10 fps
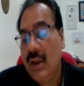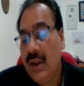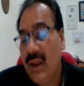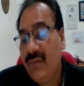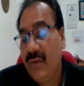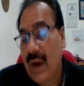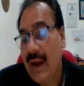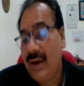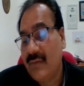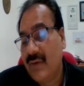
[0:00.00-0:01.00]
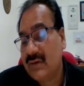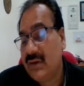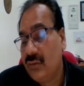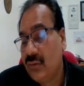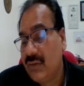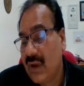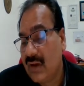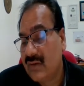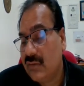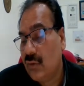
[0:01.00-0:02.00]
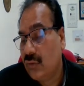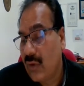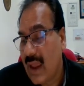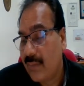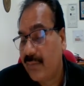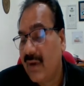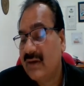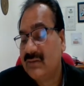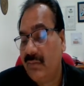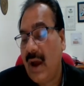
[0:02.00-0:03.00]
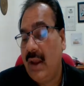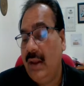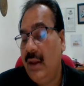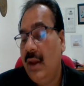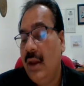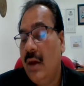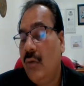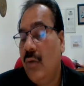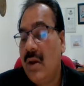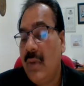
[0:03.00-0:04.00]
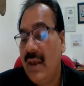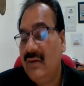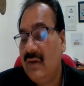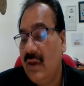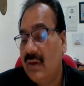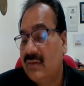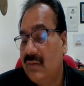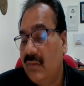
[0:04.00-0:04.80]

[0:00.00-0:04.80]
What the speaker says: If we write fx into gx equal to fx by 1 by gx,